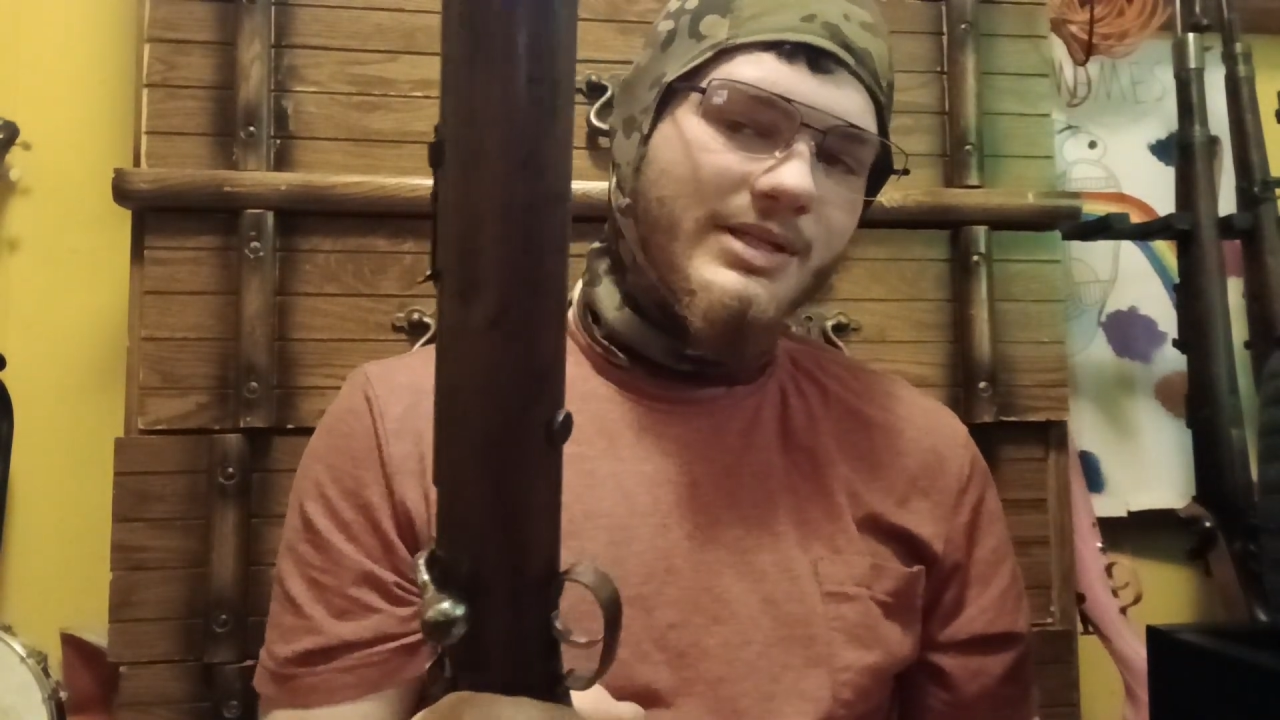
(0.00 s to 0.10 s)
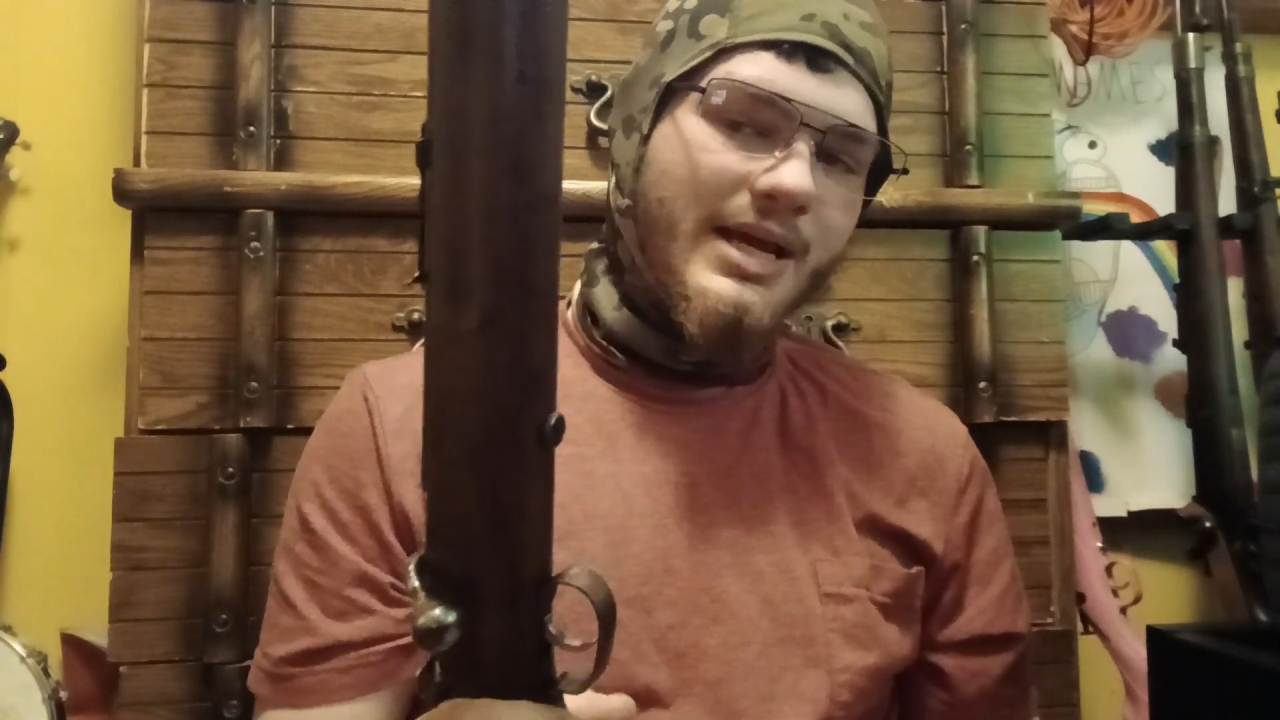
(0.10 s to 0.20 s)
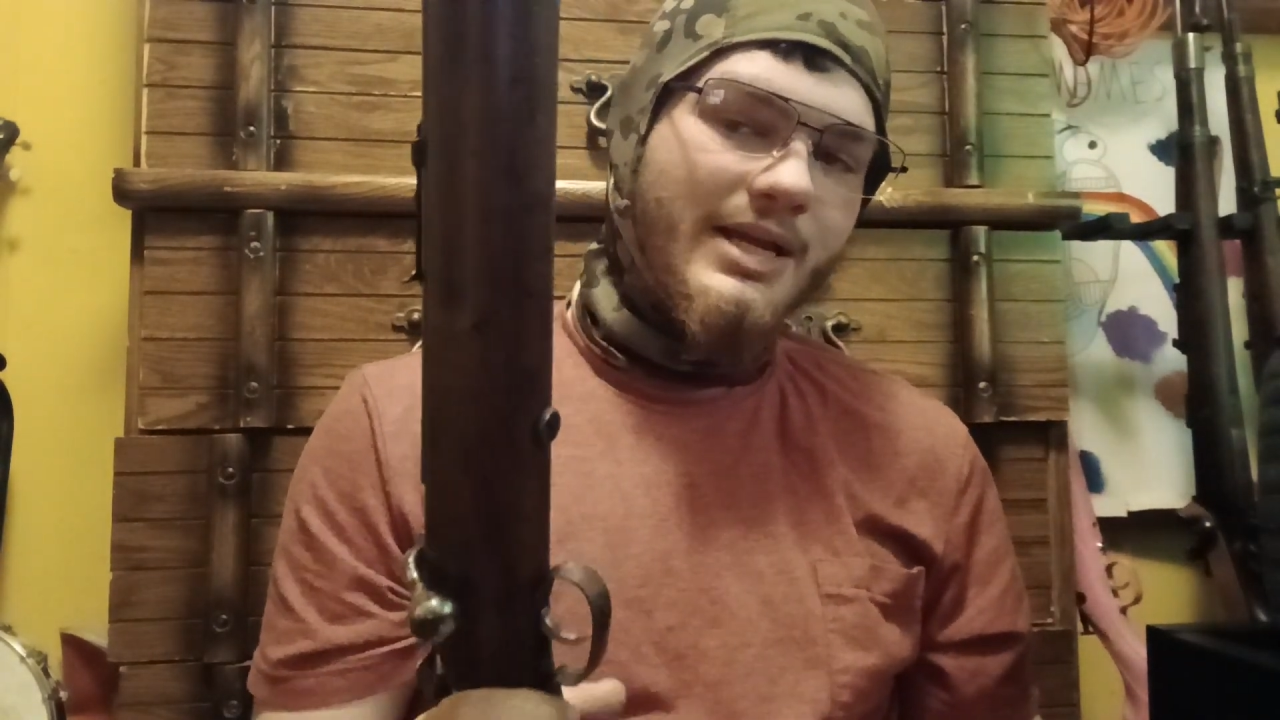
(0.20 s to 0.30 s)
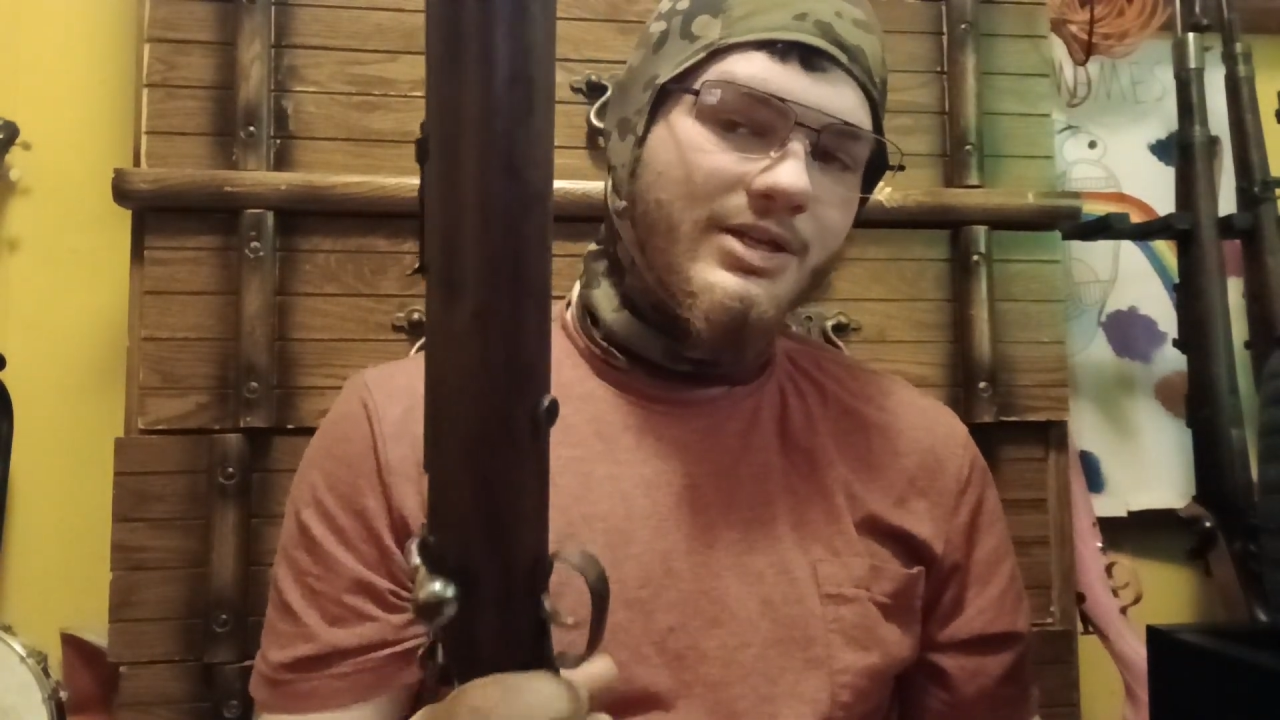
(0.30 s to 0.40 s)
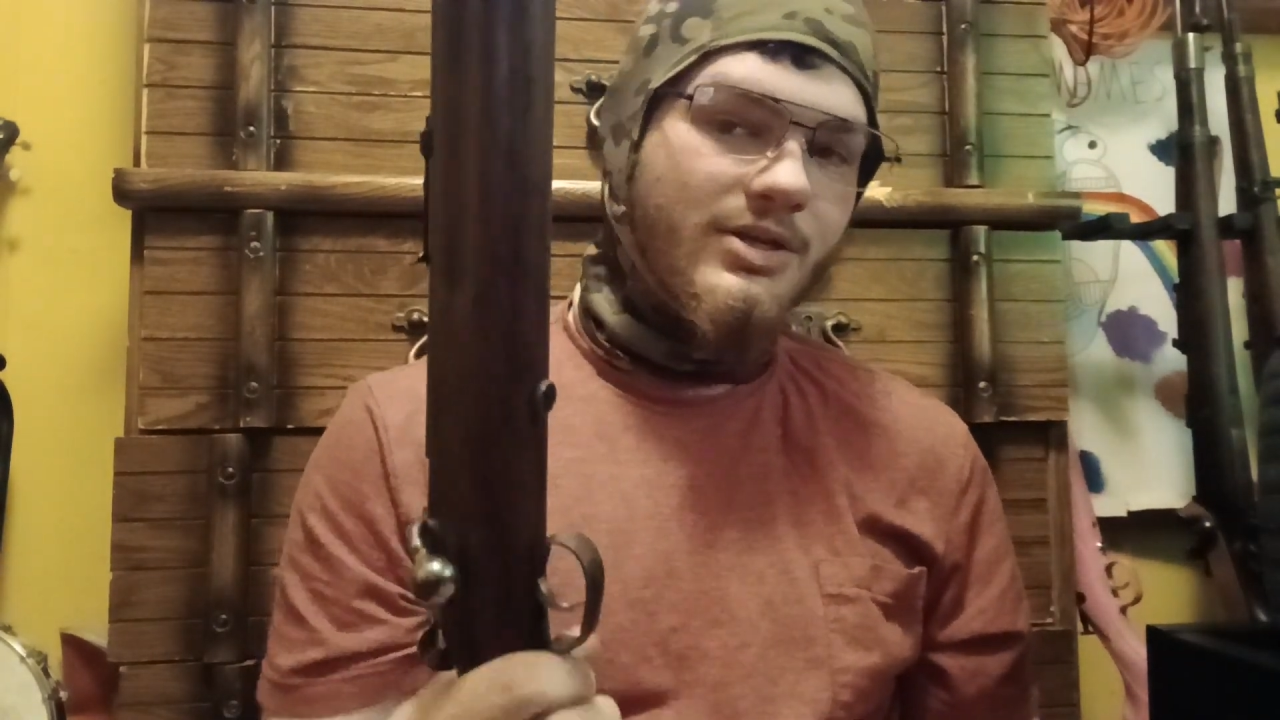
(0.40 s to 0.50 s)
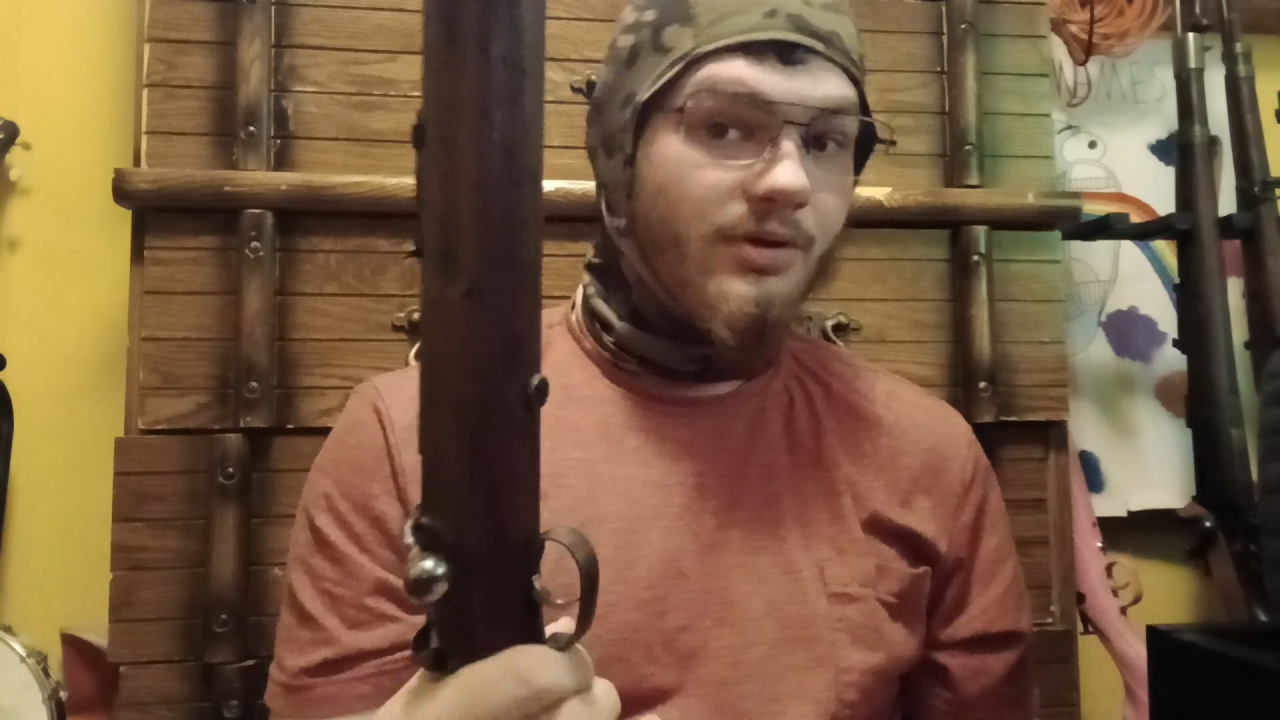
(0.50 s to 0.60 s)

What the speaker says: had an issue,